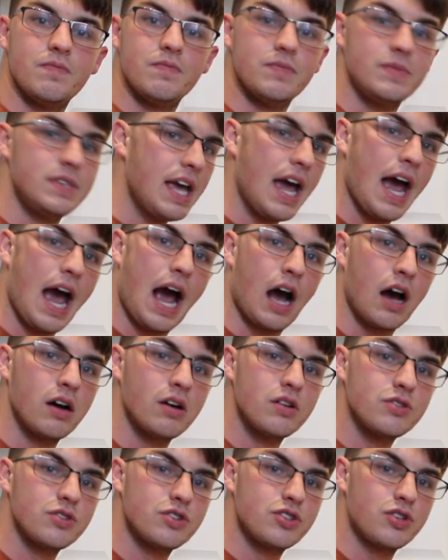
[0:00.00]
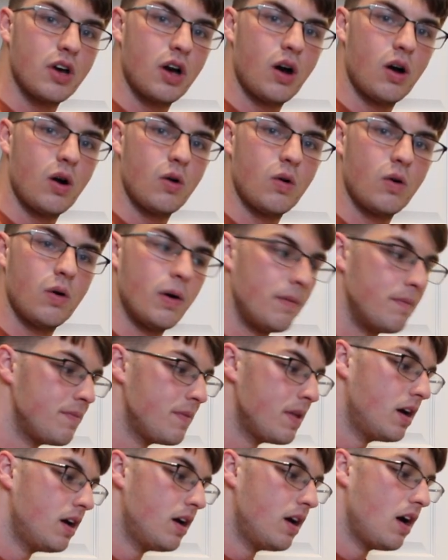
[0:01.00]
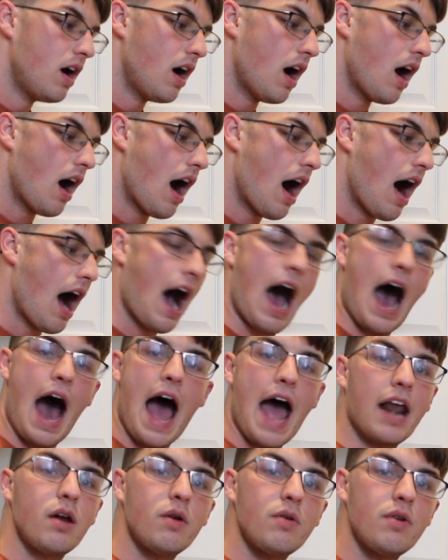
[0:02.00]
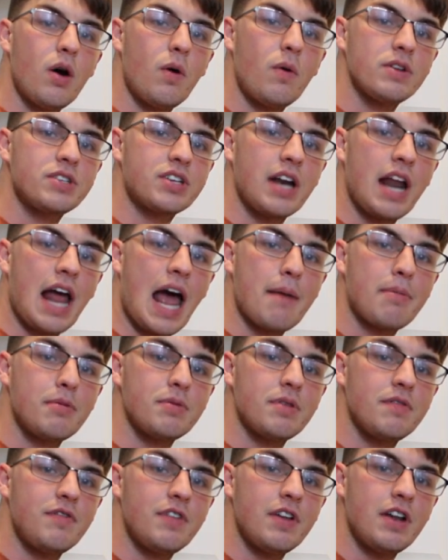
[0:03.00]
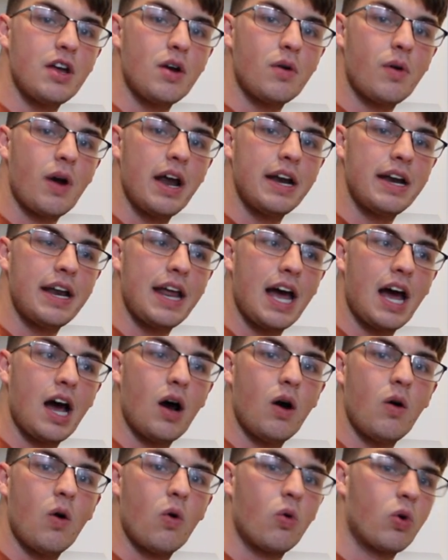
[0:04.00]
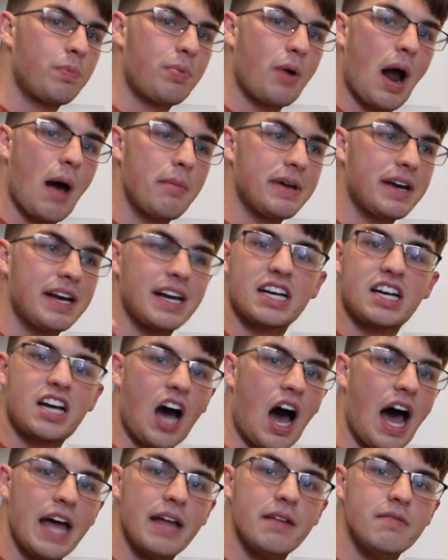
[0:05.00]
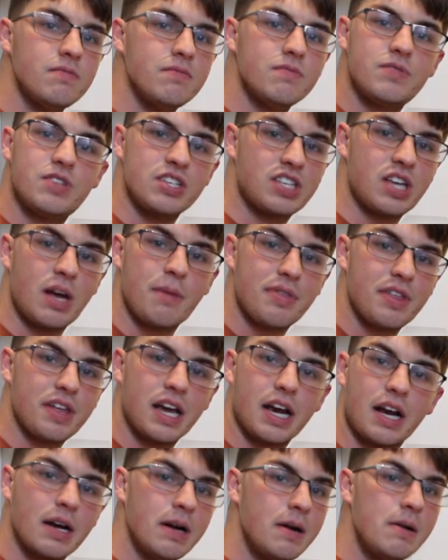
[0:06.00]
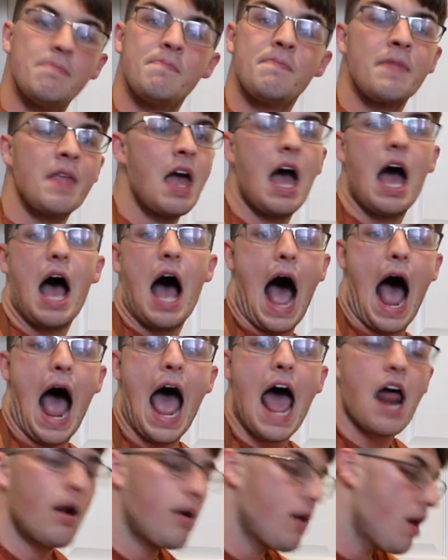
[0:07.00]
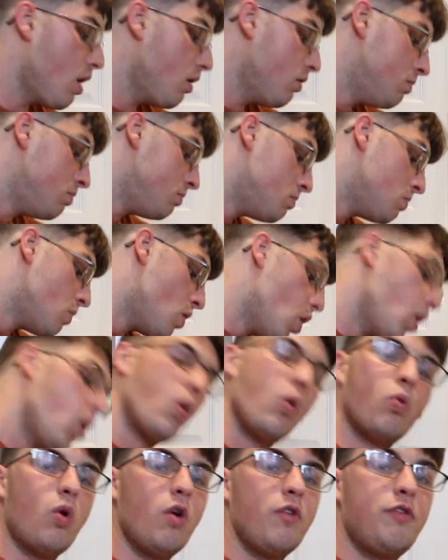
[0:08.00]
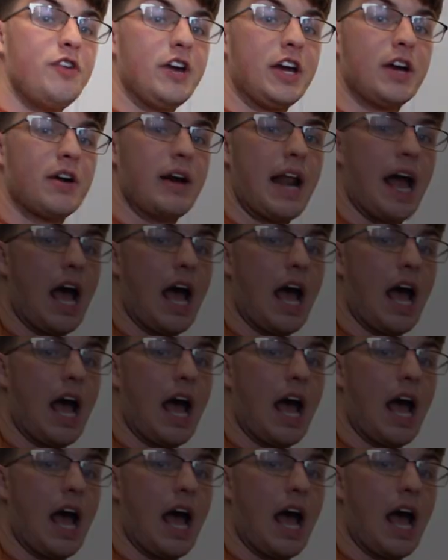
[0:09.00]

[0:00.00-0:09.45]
Yeah, so I don't know what's gonna happen with the video right now. We're probably gonna cut to something. I don't know. We'll figure it